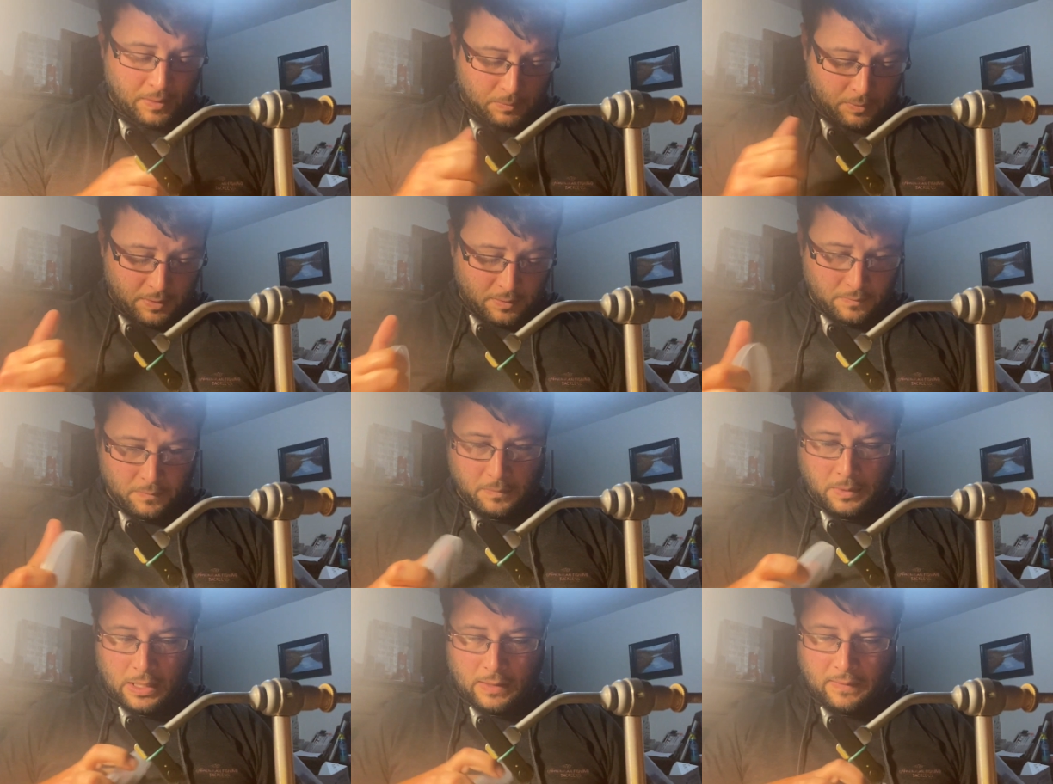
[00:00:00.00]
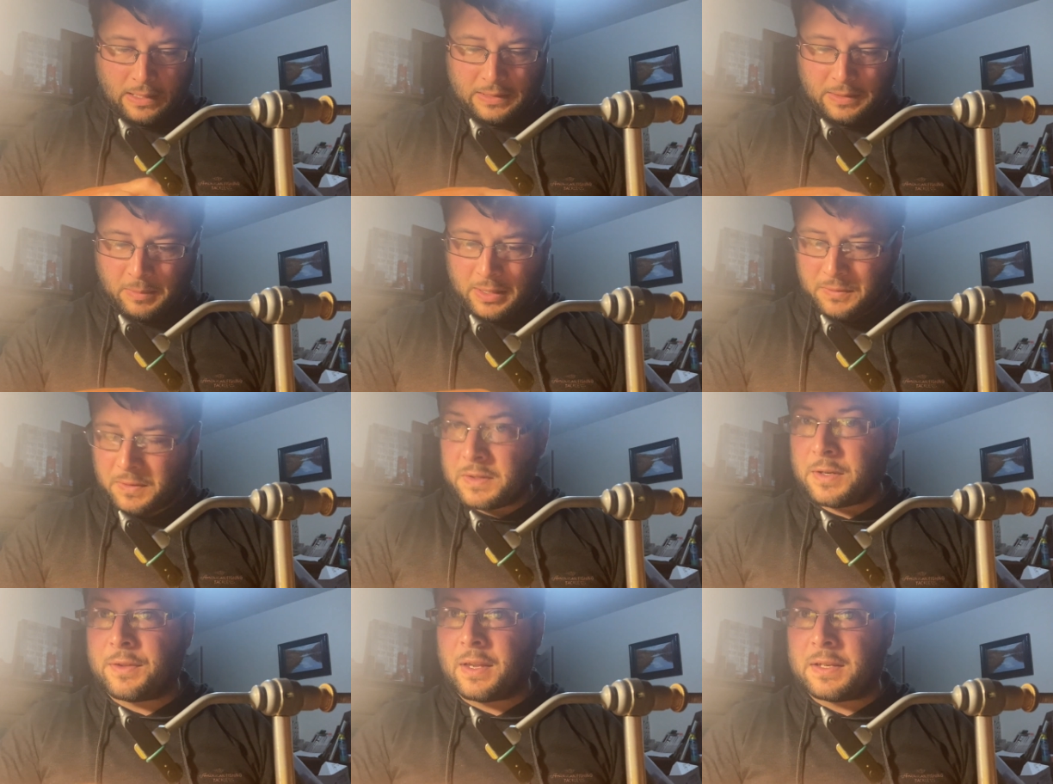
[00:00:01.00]
Well, we have had some
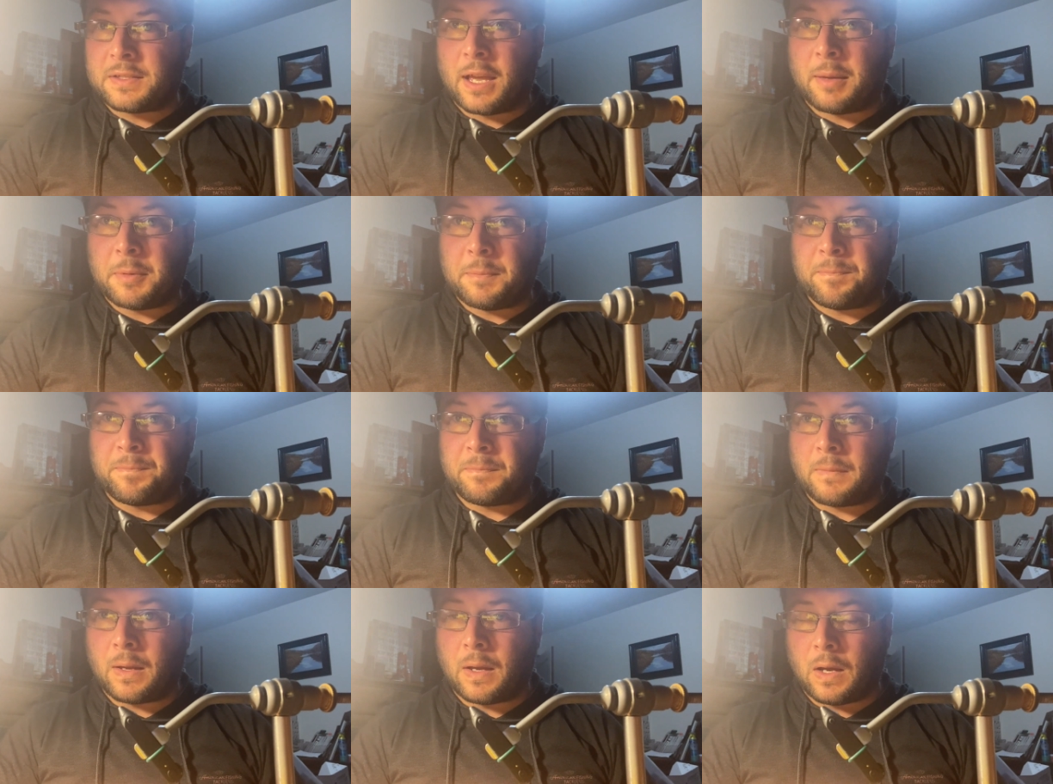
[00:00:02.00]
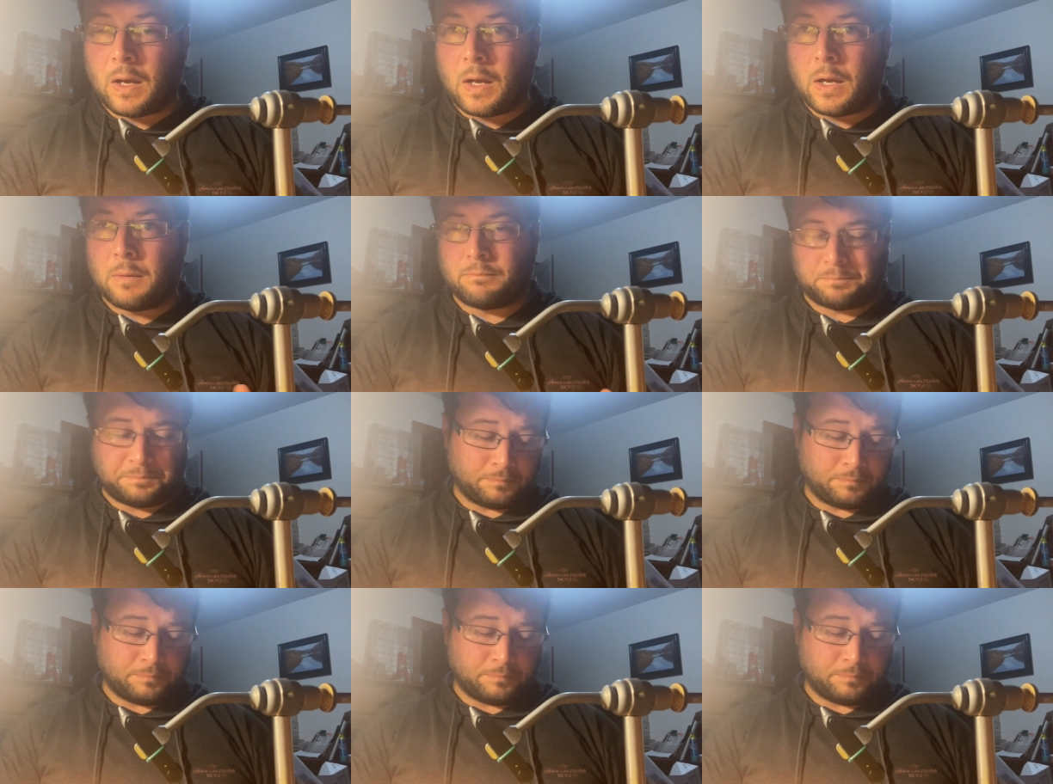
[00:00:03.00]
interesting things happen. One,